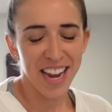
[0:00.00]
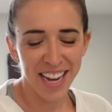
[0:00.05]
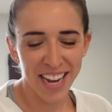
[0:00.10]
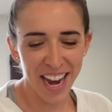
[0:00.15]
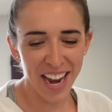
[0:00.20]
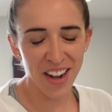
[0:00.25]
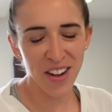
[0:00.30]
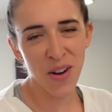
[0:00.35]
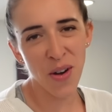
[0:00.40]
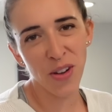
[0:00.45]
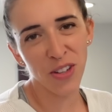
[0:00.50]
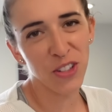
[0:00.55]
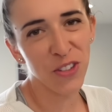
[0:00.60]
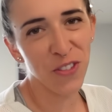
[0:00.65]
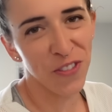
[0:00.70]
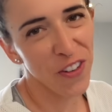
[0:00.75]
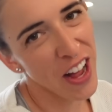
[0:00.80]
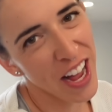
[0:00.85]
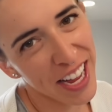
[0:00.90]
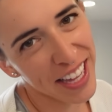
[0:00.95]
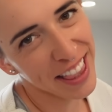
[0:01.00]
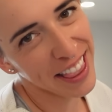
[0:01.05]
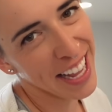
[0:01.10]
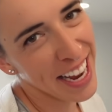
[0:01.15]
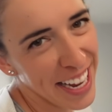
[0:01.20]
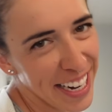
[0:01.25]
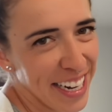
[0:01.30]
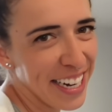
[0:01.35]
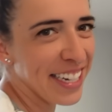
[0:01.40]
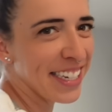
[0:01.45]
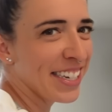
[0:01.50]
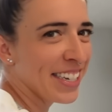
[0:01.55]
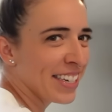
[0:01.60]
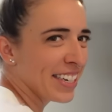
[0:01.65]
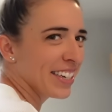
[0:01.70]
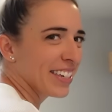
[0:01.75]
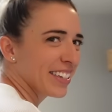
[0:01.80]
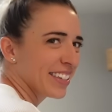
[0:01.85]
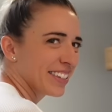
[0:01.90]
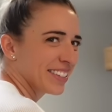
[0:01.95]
Getting old's fun, ladies.